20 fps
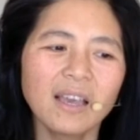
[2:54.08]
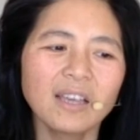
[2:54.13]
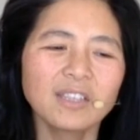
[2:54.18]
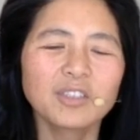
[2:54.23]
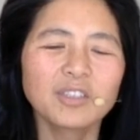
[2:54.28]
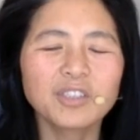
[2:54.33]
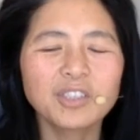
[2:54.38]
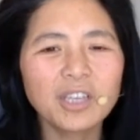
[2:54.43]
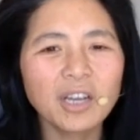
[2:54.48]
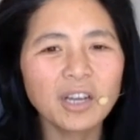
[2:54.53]

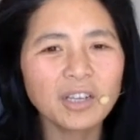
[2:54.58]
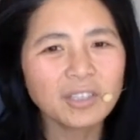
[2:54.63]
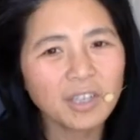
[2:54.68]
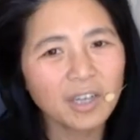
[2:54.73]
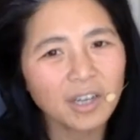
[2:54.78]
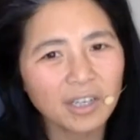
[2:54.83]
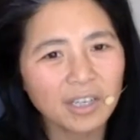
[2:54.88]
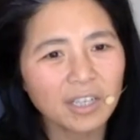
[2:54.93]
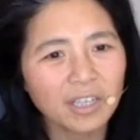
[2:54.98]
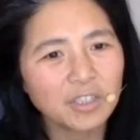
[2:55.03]
So she got
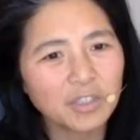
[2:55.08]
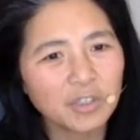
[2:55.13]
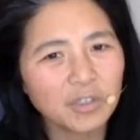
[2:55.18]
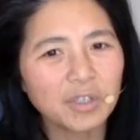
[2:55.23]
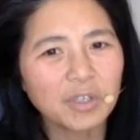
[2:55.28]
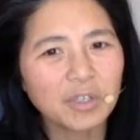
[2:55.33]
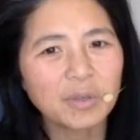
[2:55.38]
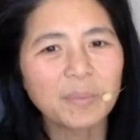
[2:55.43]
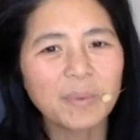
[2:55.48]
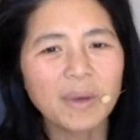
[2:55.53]
talking to
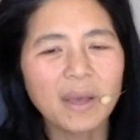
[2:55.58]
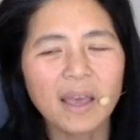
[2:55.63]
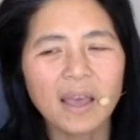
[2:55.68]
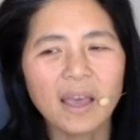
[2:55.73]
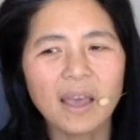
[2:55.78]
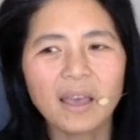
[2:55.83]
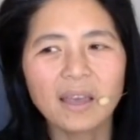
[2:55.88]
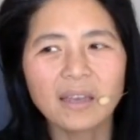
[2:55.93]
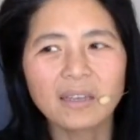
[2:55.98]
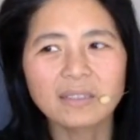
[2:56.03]
him,
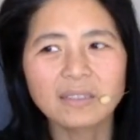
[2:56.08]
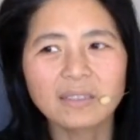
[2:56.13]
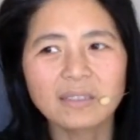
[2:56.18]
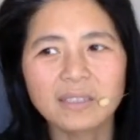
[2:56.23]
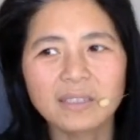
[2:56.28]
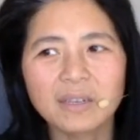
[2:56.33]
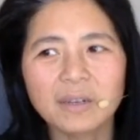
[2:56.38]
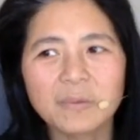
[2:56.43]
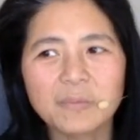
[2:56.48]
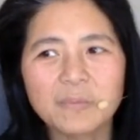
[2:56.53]

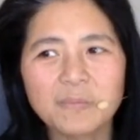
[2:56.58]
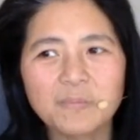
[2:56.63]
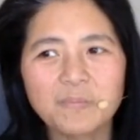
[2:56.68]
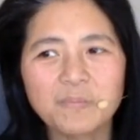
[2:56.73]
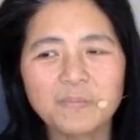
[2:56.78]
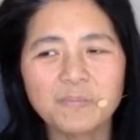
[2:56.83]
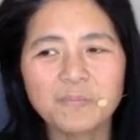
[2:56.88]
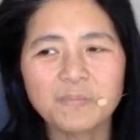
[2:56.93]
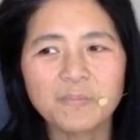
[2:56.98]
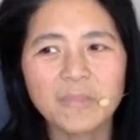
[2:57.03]
and
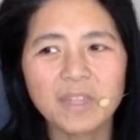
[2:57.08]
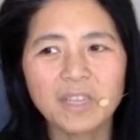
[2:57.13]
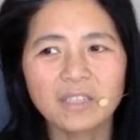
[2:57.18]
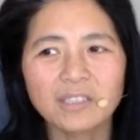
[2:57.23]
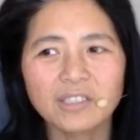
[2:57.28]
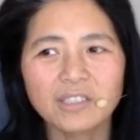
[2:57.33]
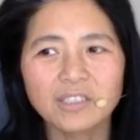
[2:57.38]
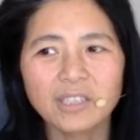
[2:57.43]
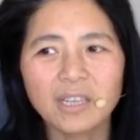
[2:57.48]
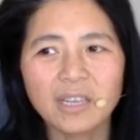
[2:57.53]

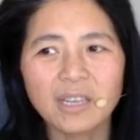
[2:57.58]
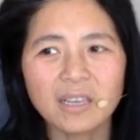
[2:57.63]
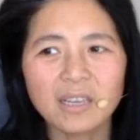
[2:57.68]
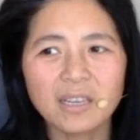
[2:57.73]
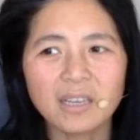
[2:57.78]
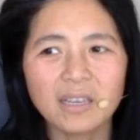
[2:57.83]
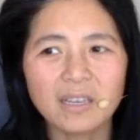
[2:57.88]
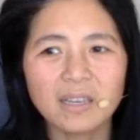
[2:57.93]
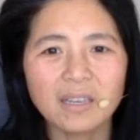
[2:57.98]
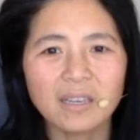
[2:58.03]

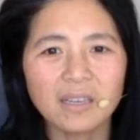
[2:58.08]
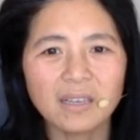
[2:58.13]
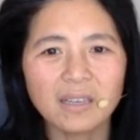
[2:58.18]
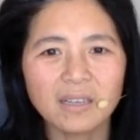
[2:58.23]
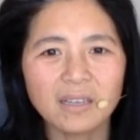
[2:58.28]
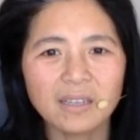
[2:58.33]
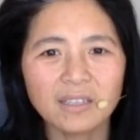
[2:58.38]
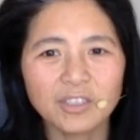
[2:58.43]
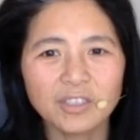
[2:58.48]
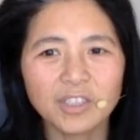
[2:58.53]
she